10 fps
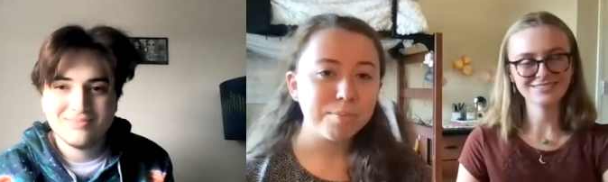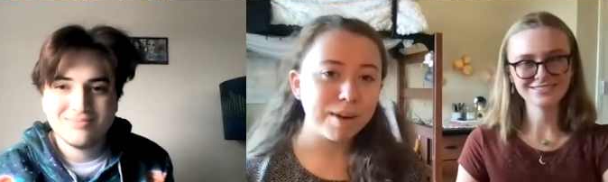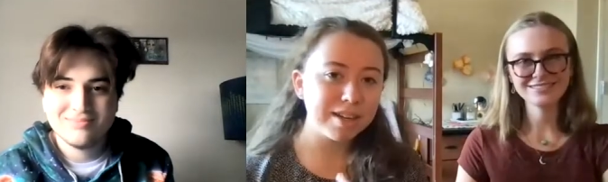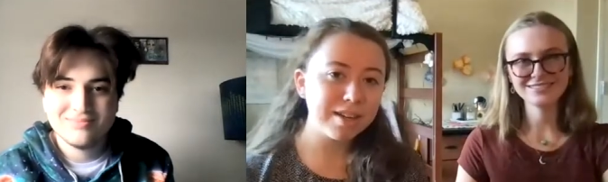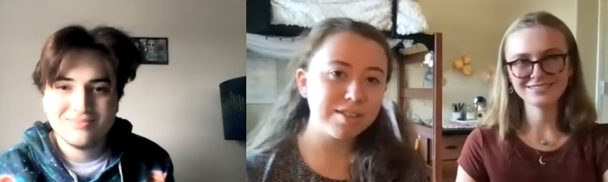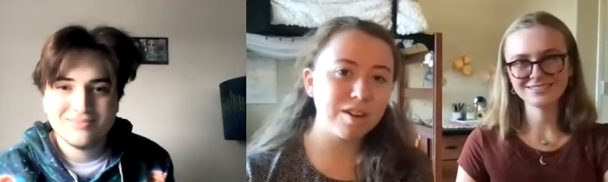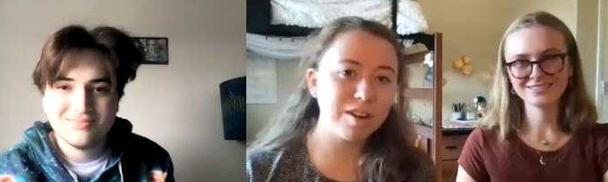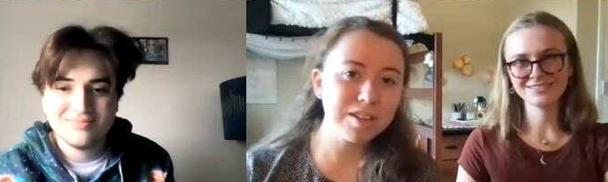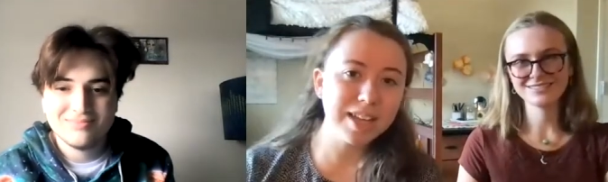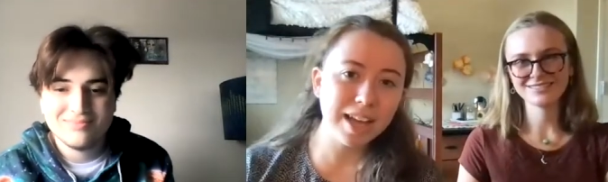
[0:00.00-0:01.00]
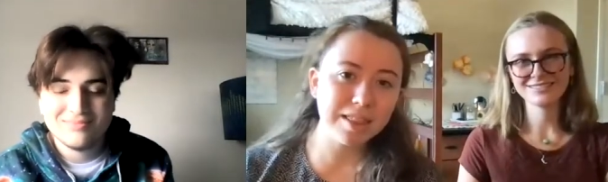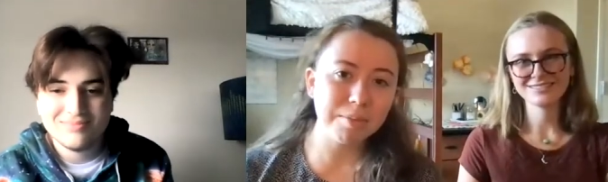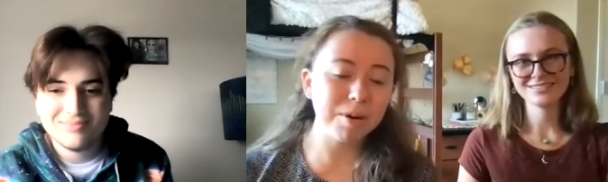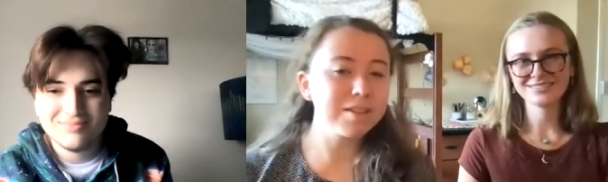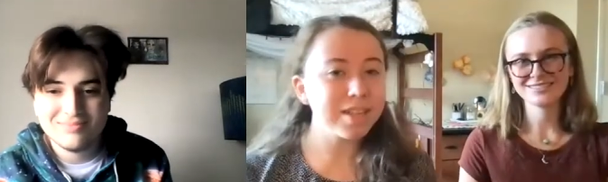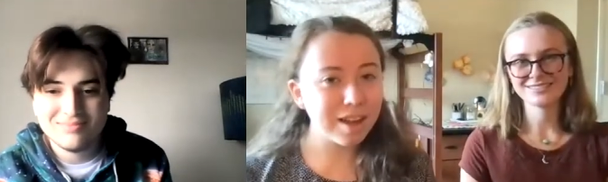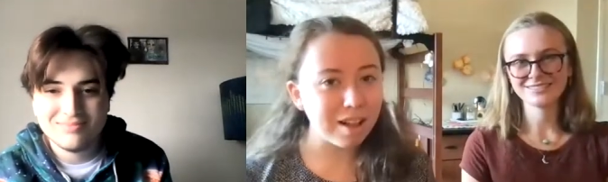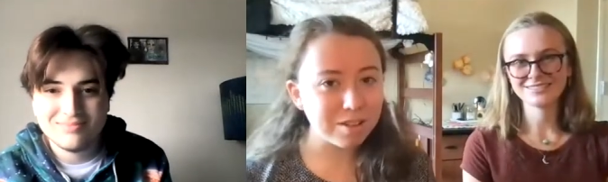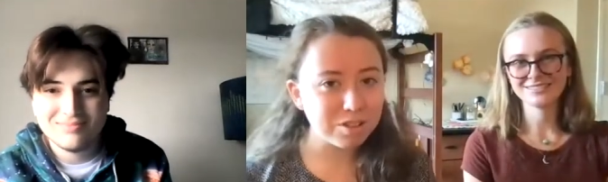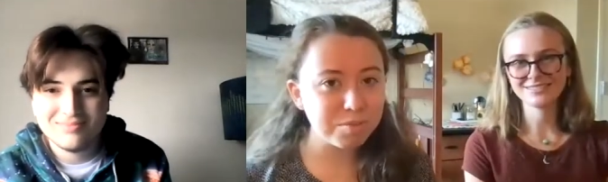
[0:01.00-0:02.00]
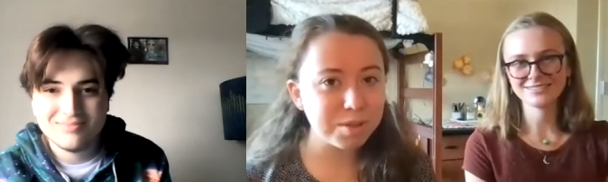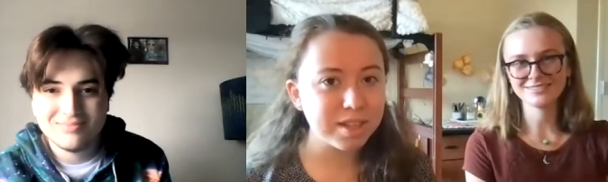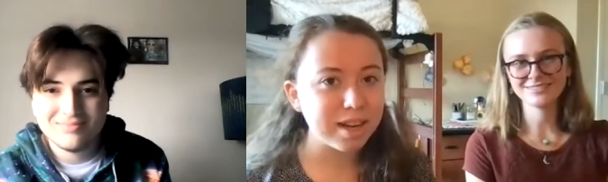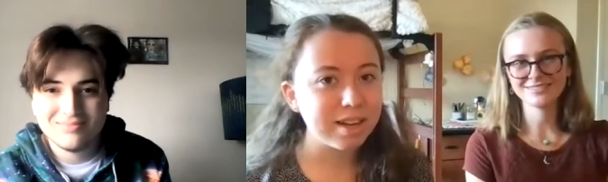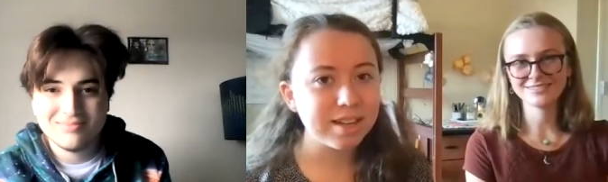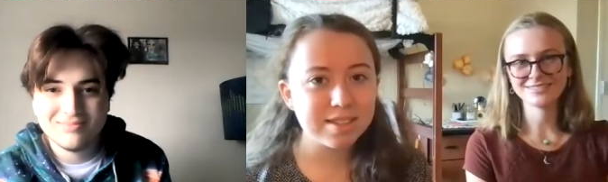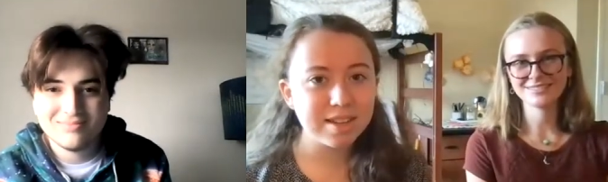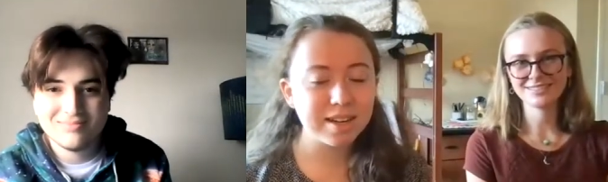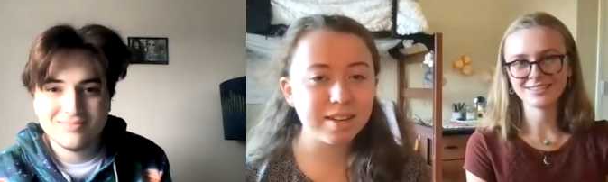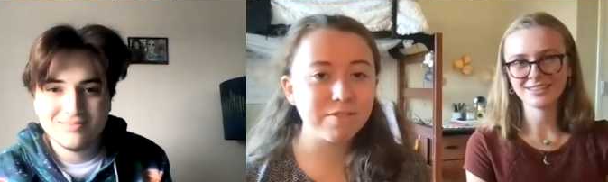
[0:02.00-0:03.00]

Speaker 1: Brendan is currently at the Berklee College of Music, and he's studying